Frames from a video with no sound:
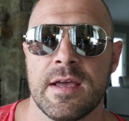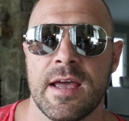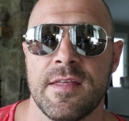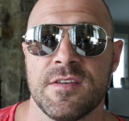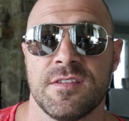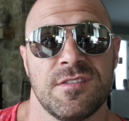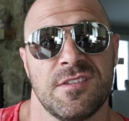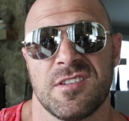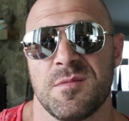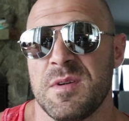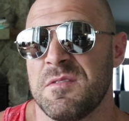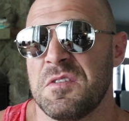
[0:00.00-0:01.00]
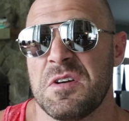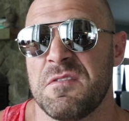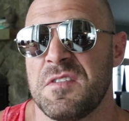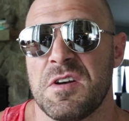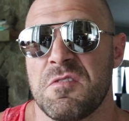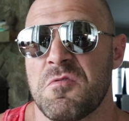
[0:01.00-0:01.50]
this is just gonna be a
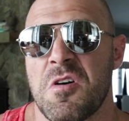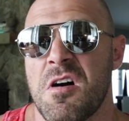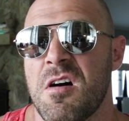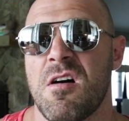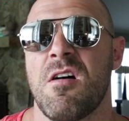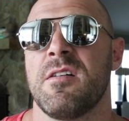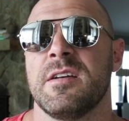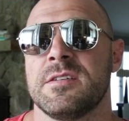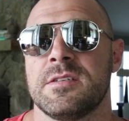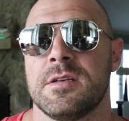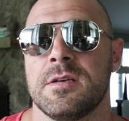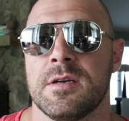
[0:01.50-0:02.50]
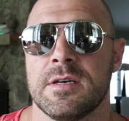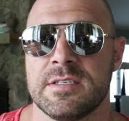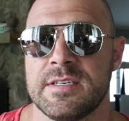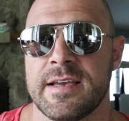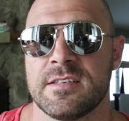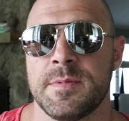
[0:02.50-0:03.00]
very, very raw, honest
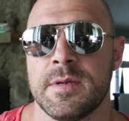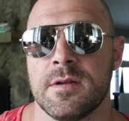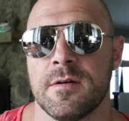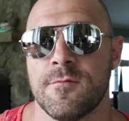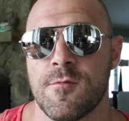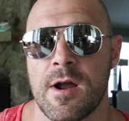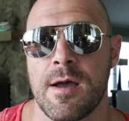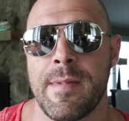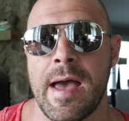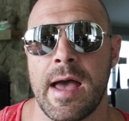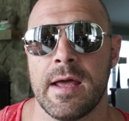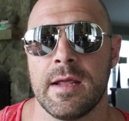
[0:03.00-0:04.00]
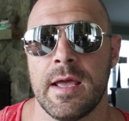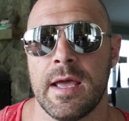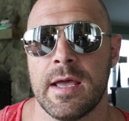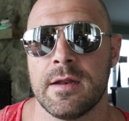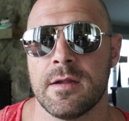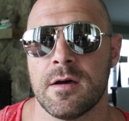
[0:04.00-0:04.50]
assessment of where I'm at
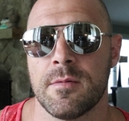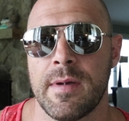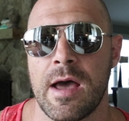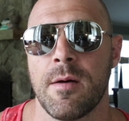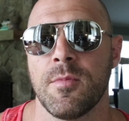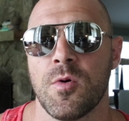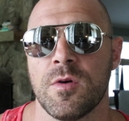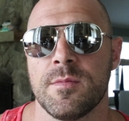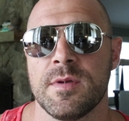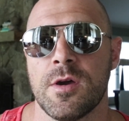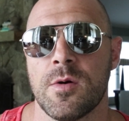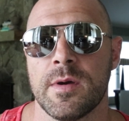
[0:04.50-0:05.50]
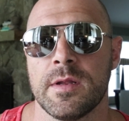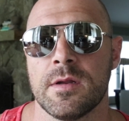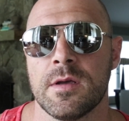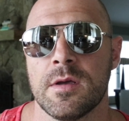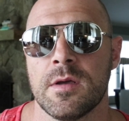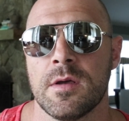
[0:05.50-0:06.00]
and how I'm going to be
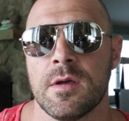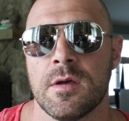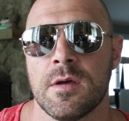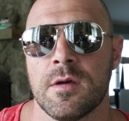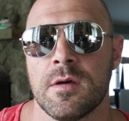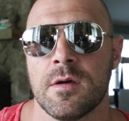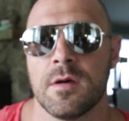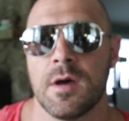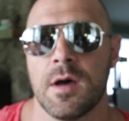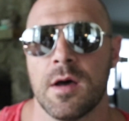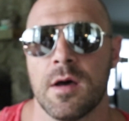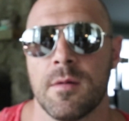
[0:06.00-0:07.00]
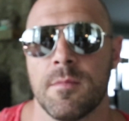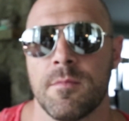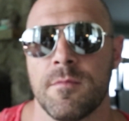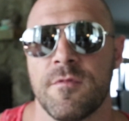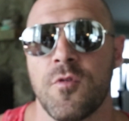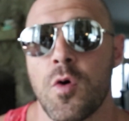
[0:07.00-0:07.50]
going
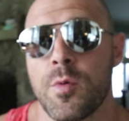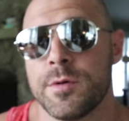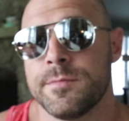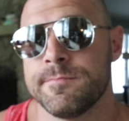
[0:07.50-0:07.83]
forward.